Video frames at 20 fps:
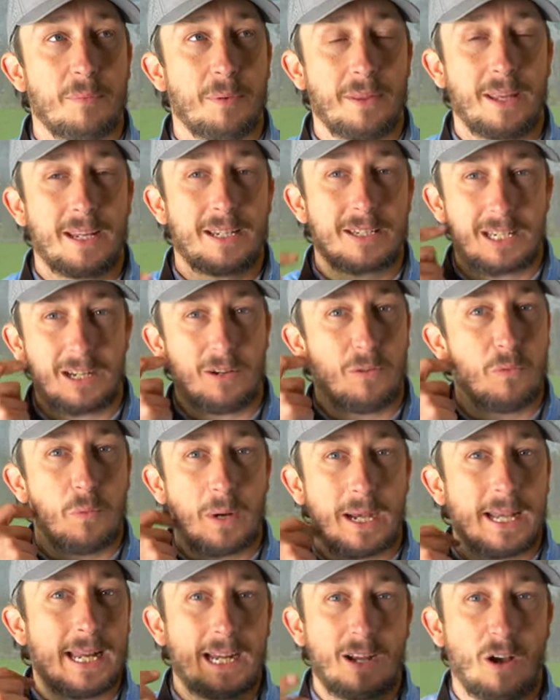but they're still
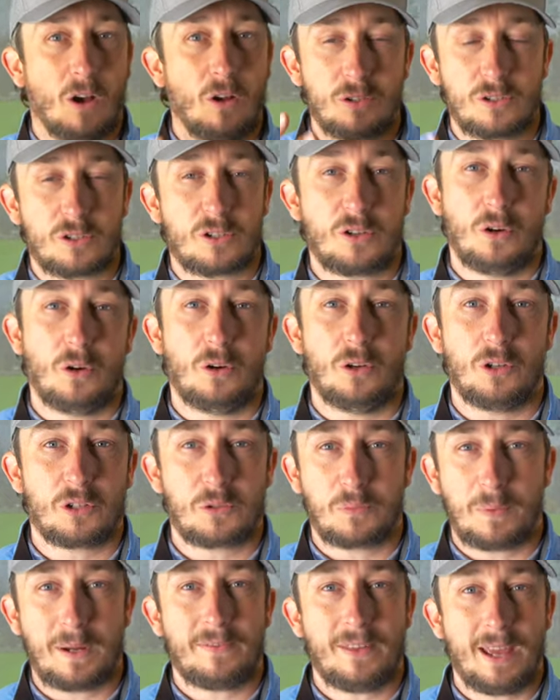winning on
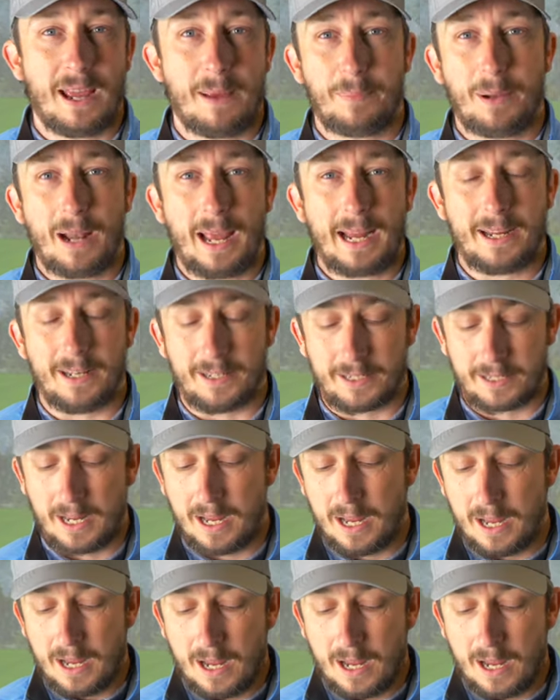tours with their players.